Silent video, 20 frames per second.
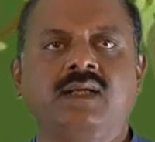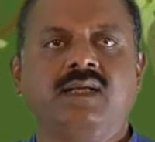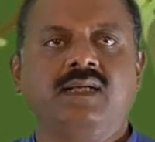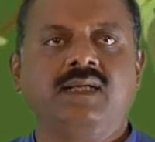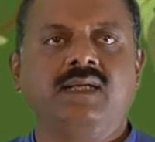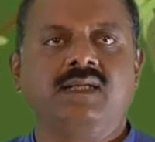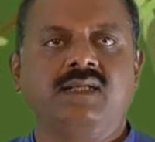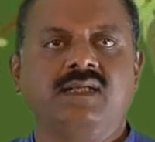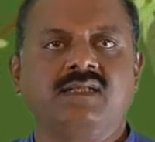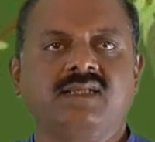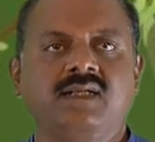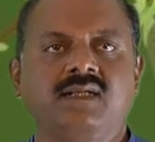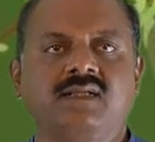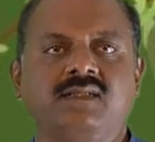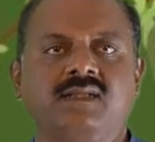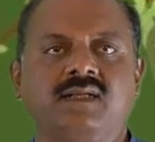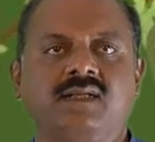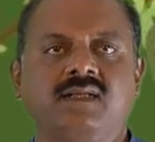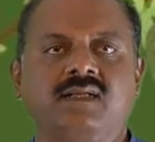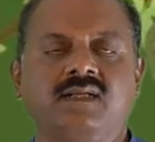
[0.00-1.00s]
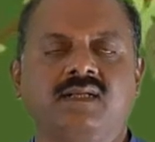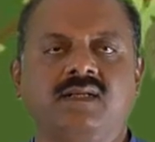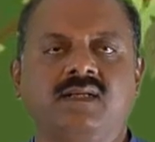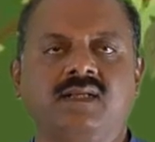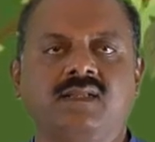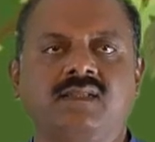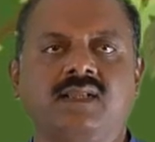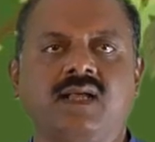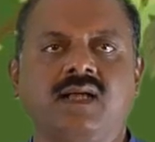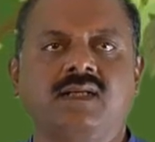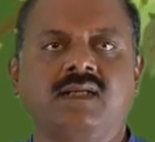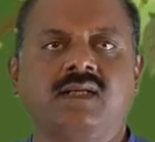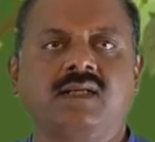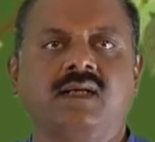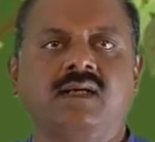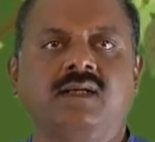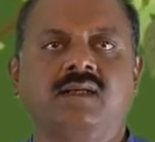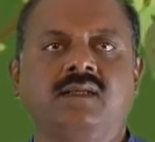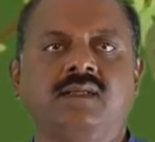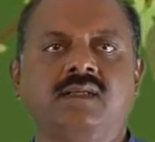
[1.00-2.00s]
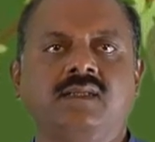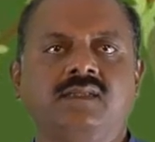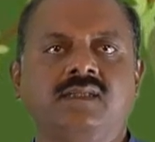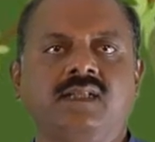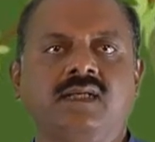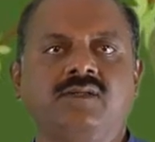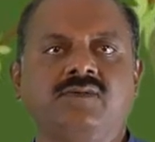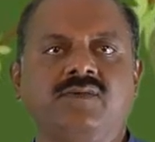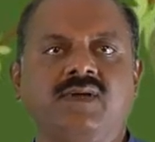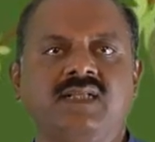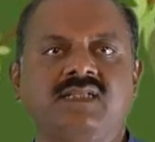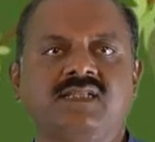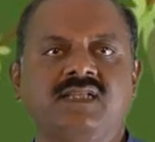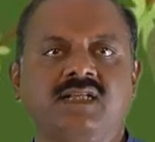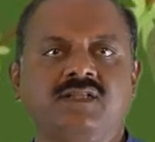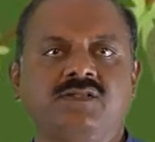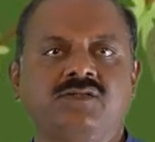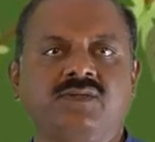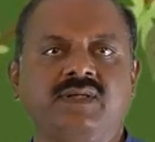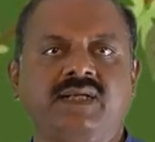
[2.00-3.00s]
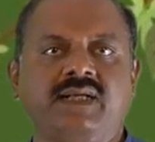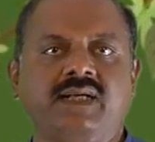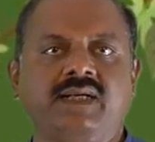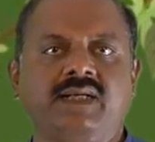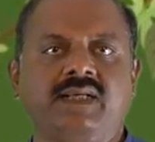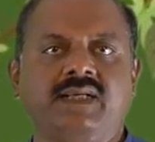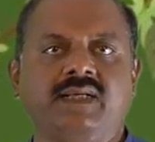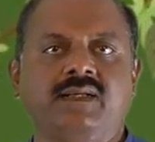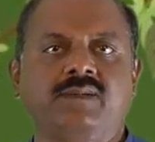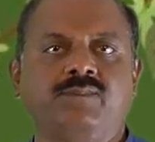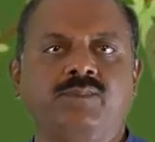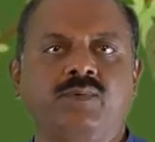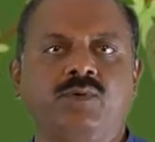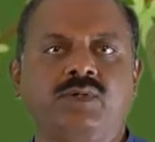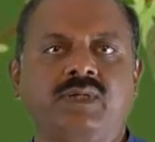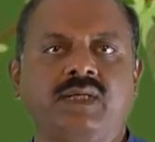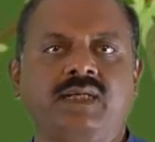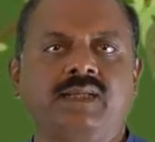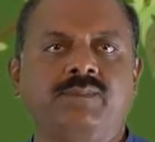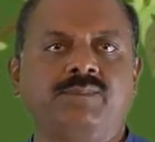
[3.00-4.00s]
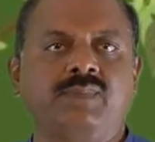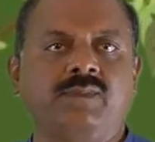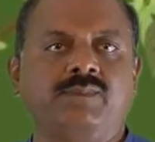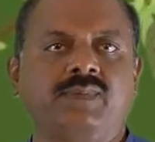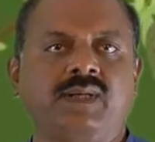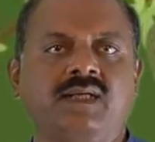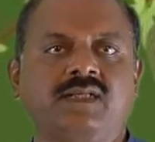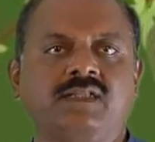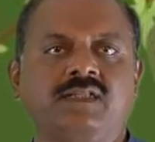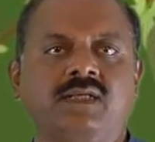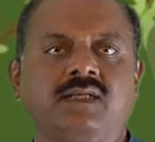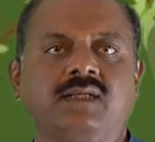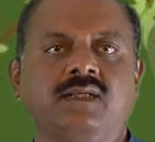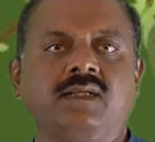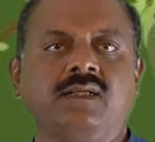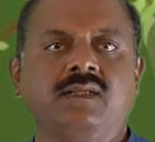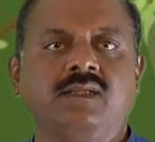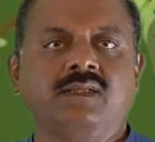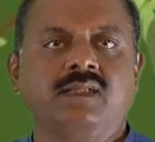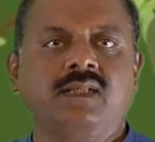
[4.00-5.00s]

In Ratnakara, the 12th century AD, Pottali preparation,